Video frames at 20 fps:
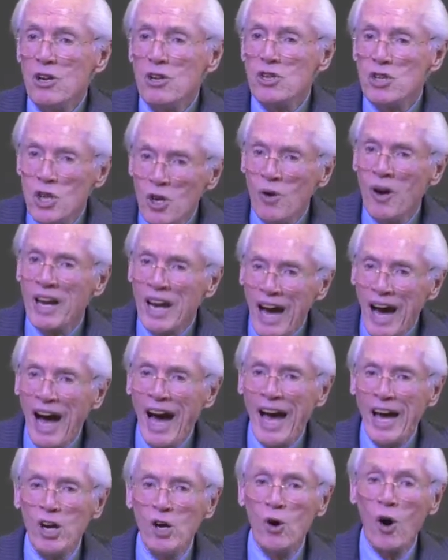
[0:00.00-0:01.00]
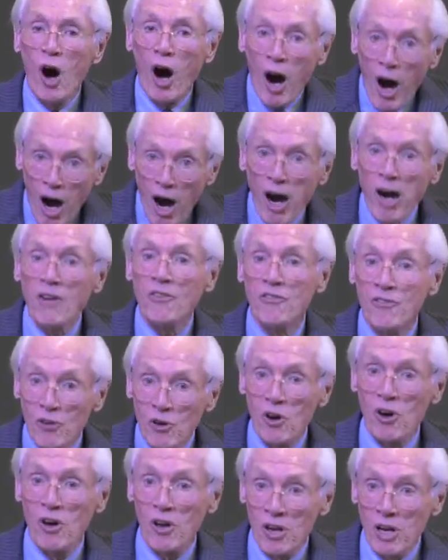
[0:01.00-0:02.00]
You and I, who are
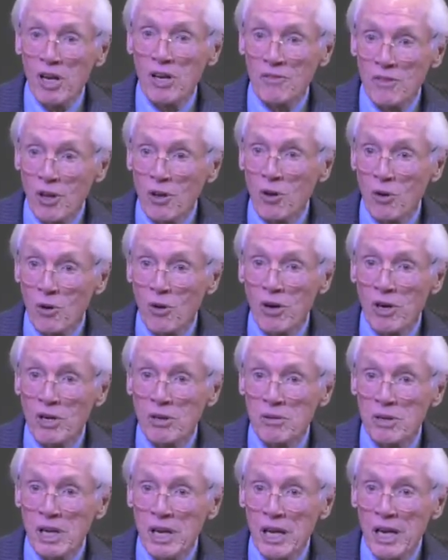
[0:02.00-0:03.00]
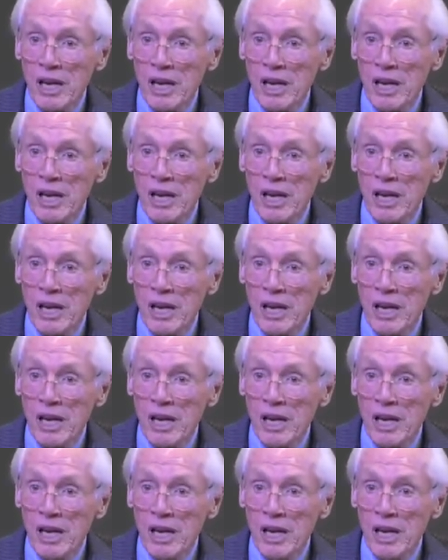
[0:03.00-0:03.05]
full of the Lord,